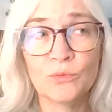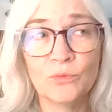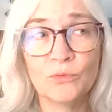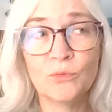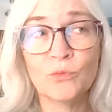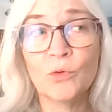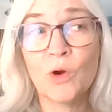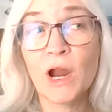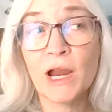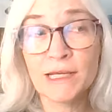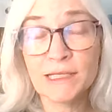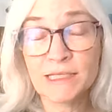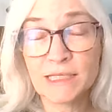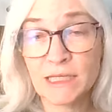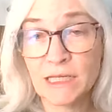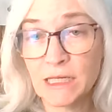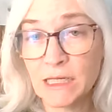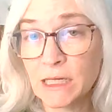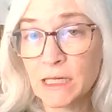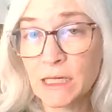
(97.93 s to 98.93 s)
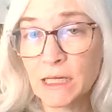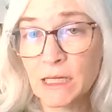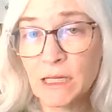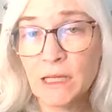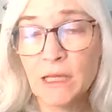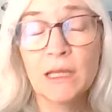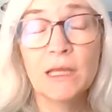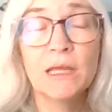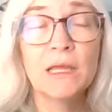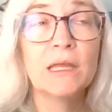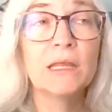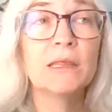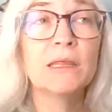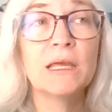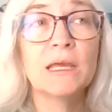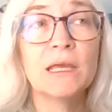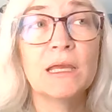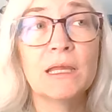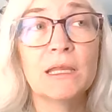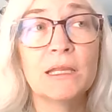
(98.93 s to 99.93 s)
rising,
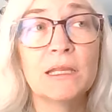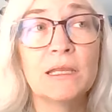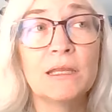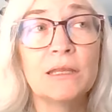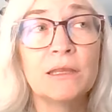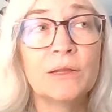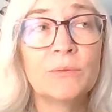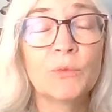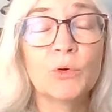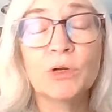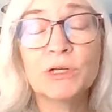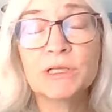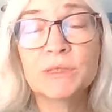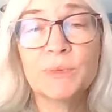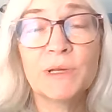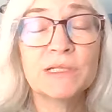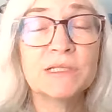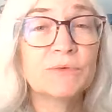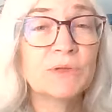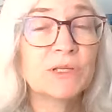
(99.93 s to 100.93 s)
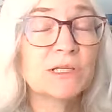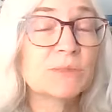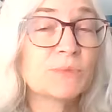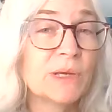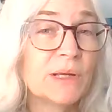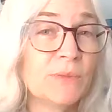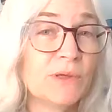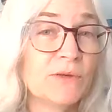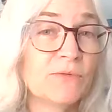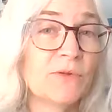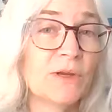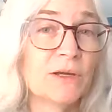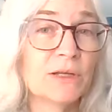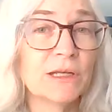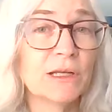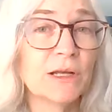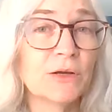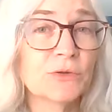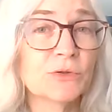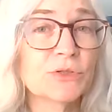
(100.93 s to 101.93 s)
then the more expensive things might be found
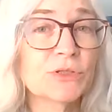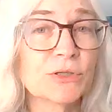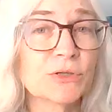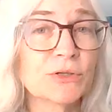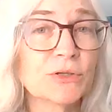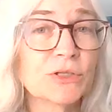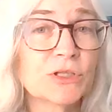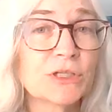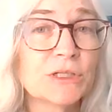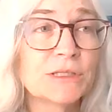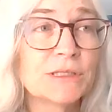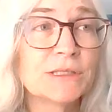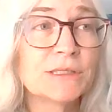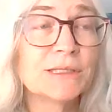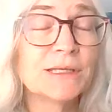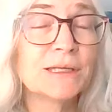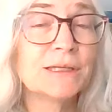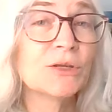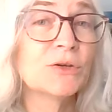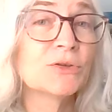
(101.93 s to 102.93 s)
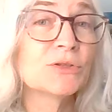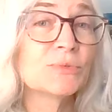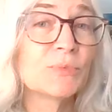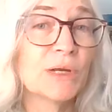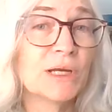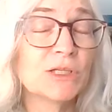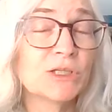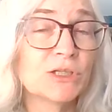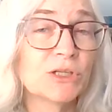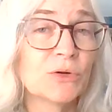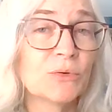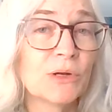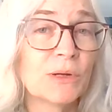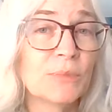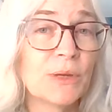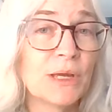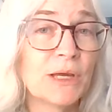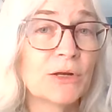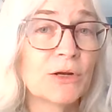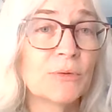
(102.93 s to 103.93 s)
in other searches, and those might show up
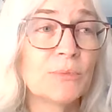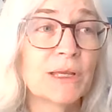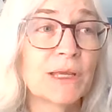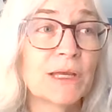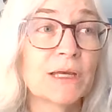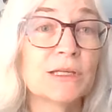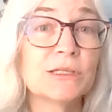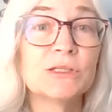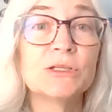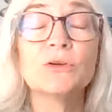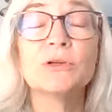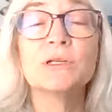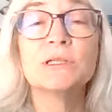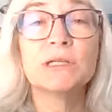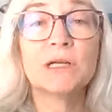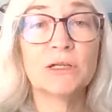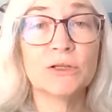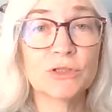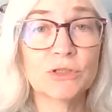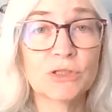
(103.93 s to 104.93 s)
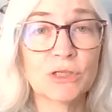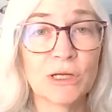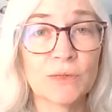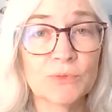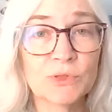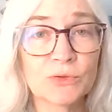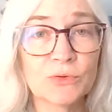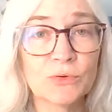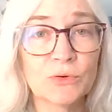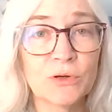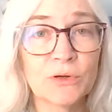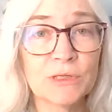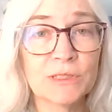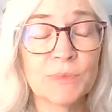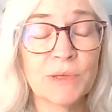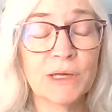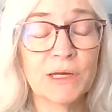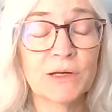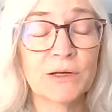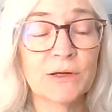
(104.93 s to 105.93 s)
better because your entire shop score is
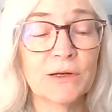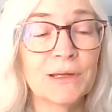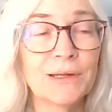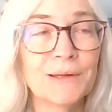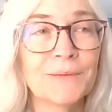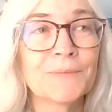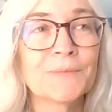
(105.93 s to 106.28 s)
better.